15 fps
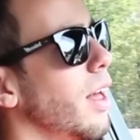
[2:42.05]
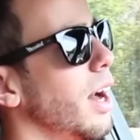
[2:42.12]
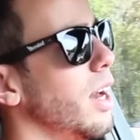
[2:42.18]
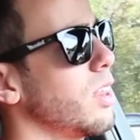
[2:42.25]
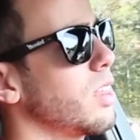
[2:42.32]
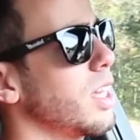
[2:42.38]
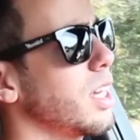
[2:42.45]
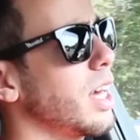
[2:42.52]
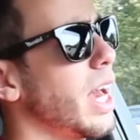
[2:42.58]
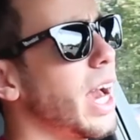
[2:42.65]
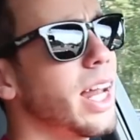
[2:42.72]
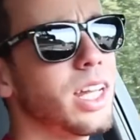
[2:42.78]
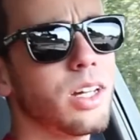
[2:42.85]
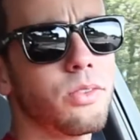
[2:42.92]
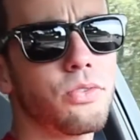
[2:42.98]
I think
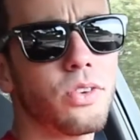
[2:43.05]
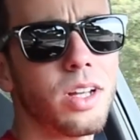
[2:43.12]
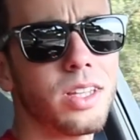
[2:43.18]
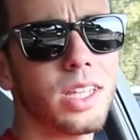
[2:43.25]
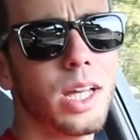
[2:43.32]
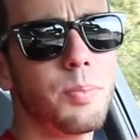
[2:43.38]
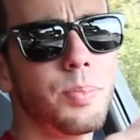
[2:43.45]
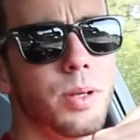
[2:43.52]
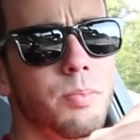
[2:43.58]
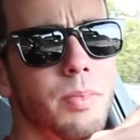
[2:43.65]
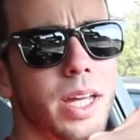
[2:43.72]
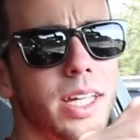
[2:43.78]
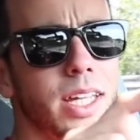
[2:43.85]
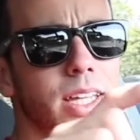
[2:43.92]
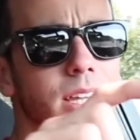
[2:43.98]
adding a front lip and
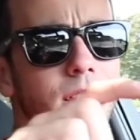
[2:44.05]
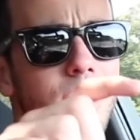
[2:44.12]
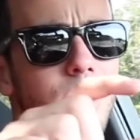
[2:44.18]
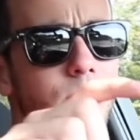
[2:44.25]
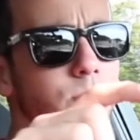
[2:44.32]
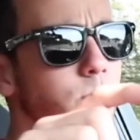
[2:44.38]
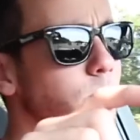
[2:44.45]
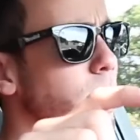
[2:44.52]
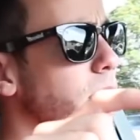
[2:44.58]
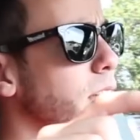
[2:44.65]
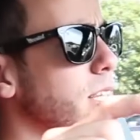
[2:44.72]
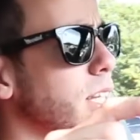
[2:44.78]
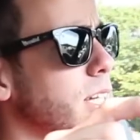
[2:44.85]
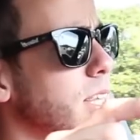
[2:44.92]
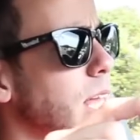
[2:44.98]
making the front
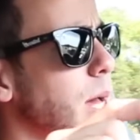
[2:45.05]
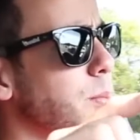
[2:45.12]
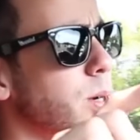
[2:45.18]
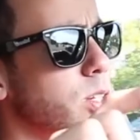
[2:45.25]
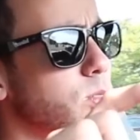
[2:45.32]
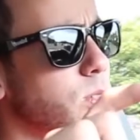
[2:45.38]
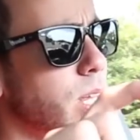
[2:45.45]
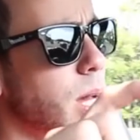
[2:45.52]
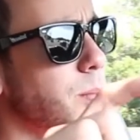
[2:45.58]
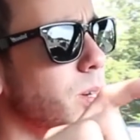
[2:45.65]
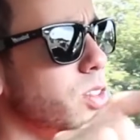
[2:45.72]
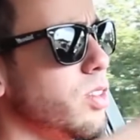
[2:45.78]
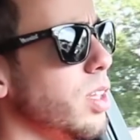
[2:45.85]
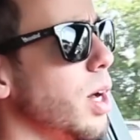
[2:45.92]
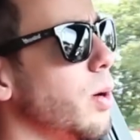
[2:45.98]
end like that much or that
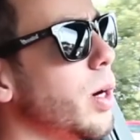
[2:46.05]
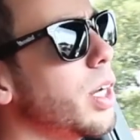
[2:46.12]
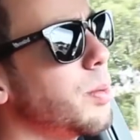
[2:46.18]
much lower,